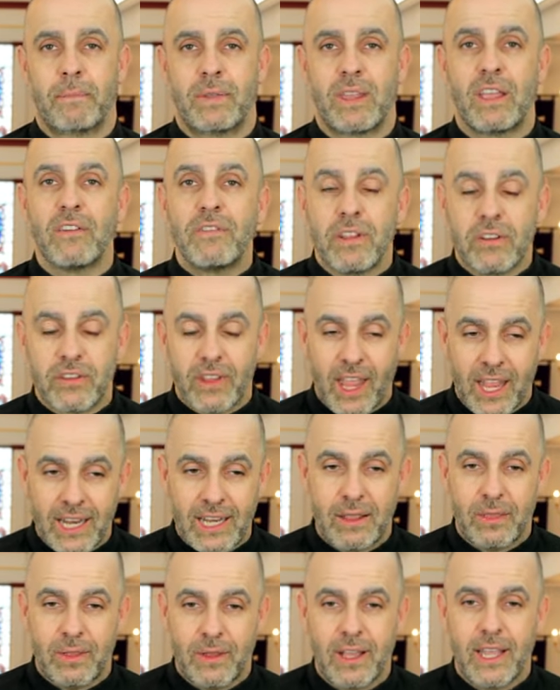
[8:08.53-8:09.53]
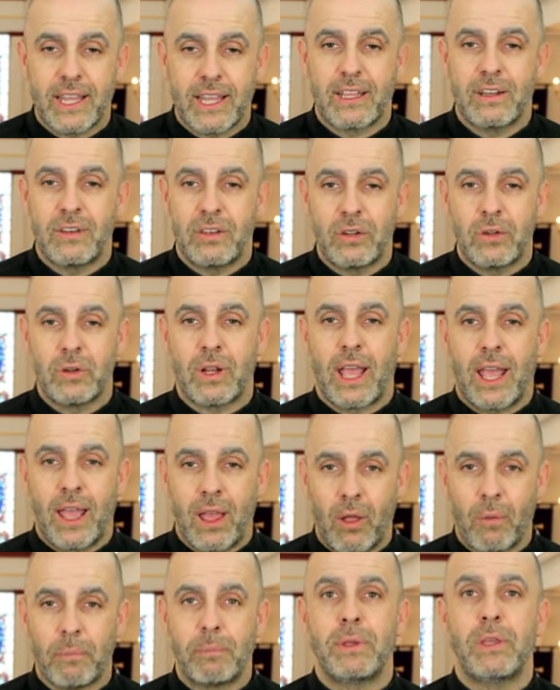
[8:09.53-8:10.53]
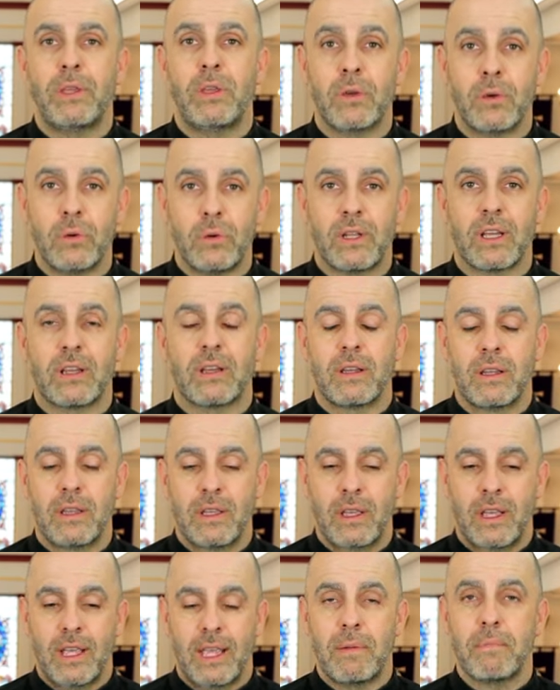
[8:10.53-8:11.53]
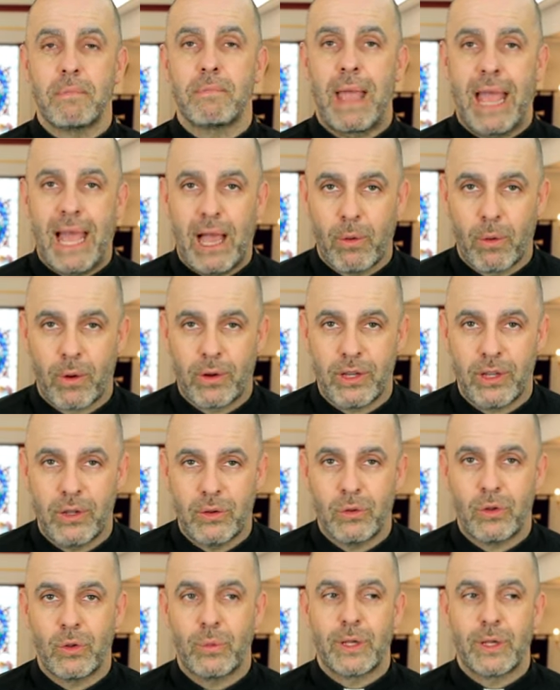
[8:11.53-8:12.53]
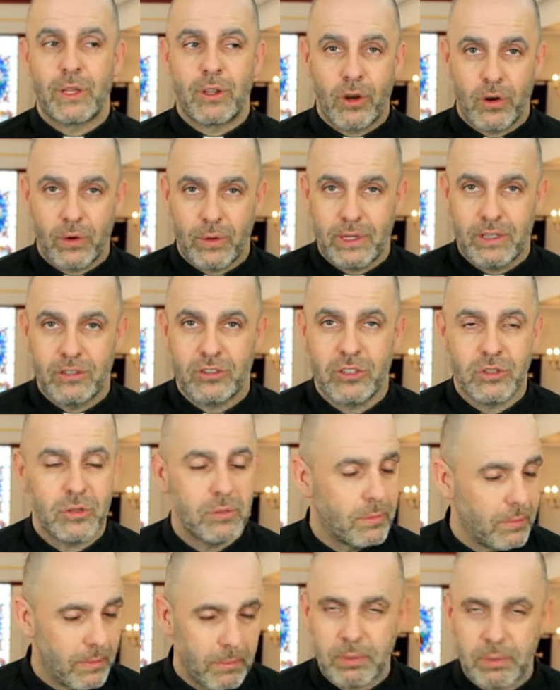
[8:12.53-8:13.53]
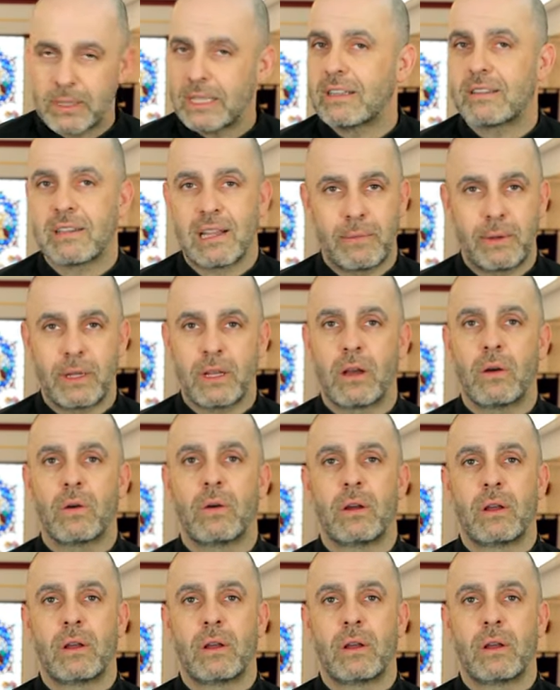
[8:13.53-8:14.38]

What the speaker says: If there's anything I can do to help you, to empower you, to encourage you, please let me know.